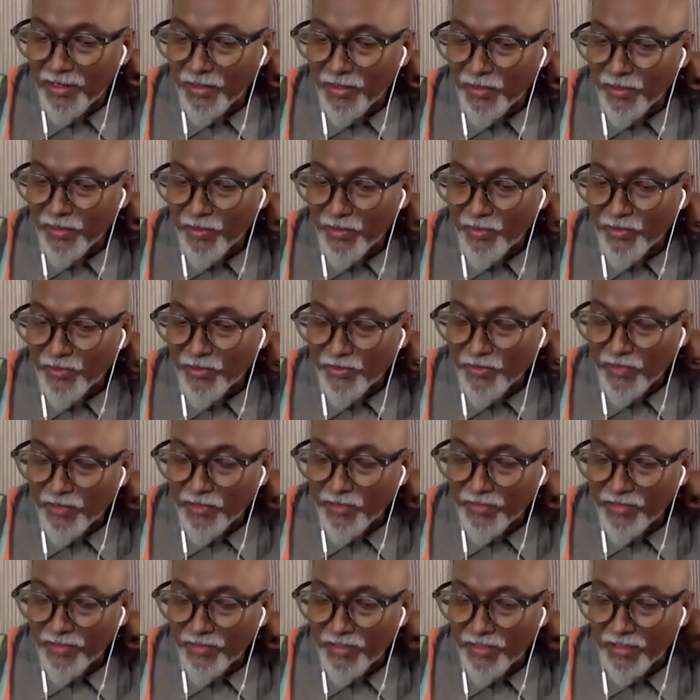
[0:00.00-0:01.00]
groups, one
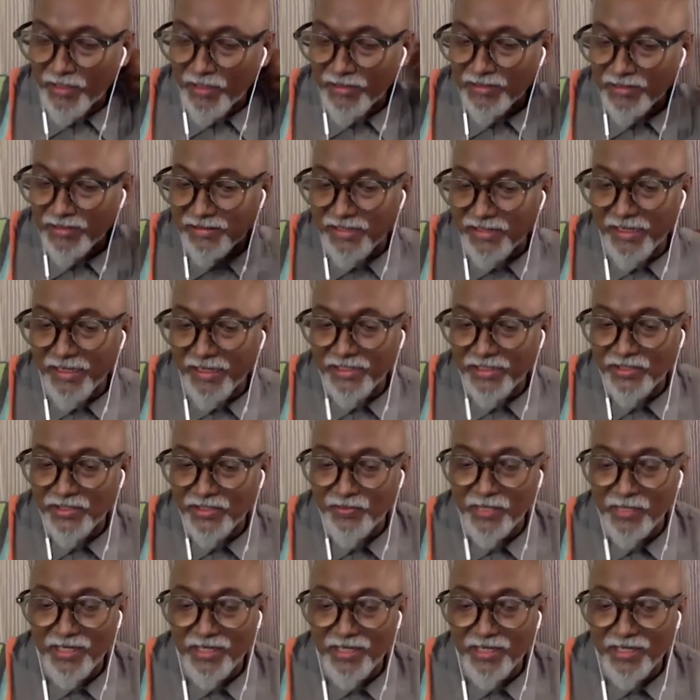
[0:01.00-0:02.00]
of the artists, Alex
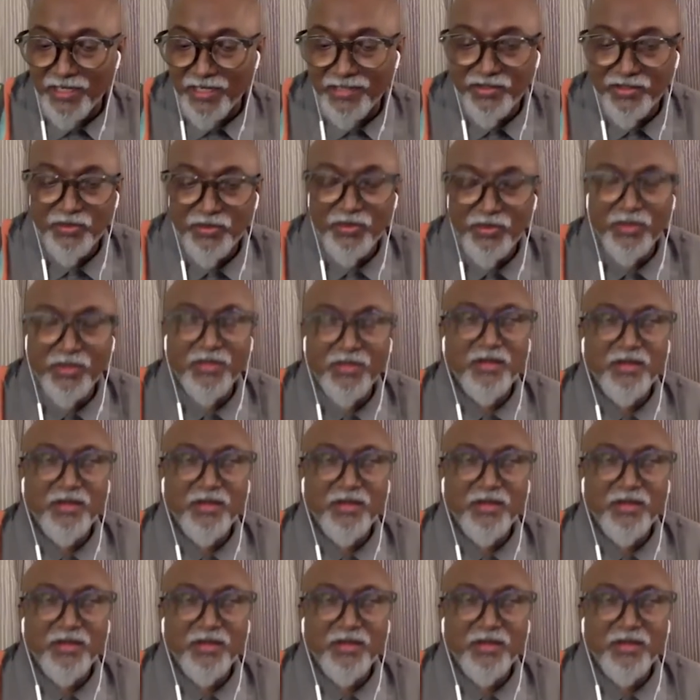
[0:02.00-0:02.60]
Matthew,